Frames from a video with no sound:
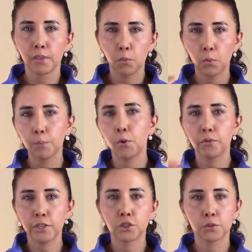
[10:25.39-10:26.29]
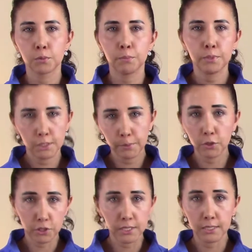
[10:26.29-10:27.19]
what motivational
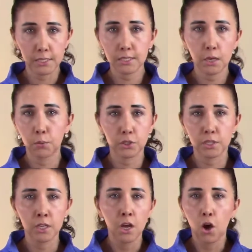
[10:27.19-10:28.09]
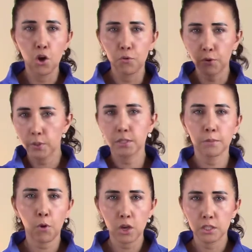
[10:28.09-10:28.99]
speakers tend to say, which is, oh, focus on
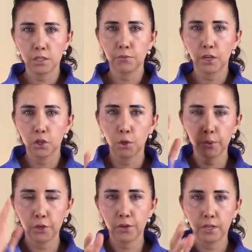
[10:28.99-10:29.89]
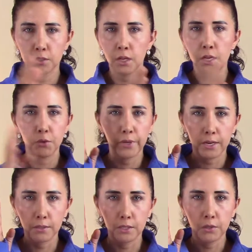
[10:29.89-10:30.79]
the positive. You got to go here. You got
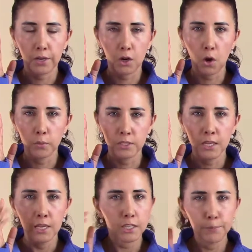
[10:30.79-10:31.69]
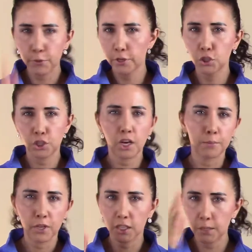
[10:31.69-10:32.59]
to always keep your energy up.
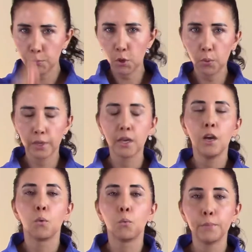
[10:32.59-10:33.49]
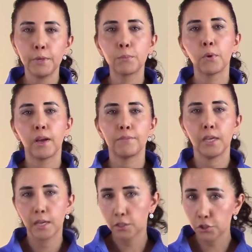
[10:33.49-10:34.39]
You got to keep going. Would people have
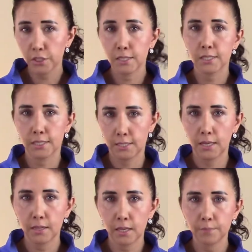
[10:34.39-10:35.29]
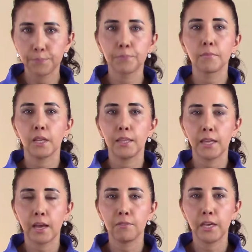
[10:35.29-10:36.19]
the energy to sustain that? And they
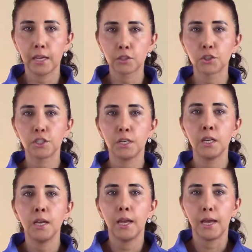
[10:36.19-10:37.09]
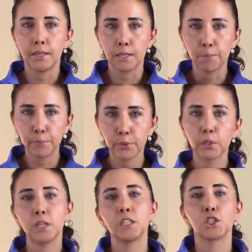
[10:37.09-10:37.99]
have the energy and the
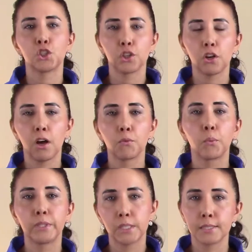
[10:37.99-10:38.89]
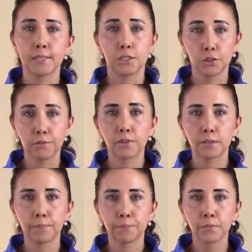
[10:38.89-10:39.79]
ability to shut off what doesn't serve
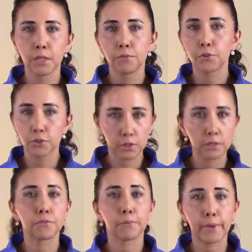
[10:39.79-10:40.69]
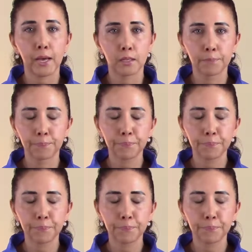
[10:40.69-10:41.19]
them, for good and for bad,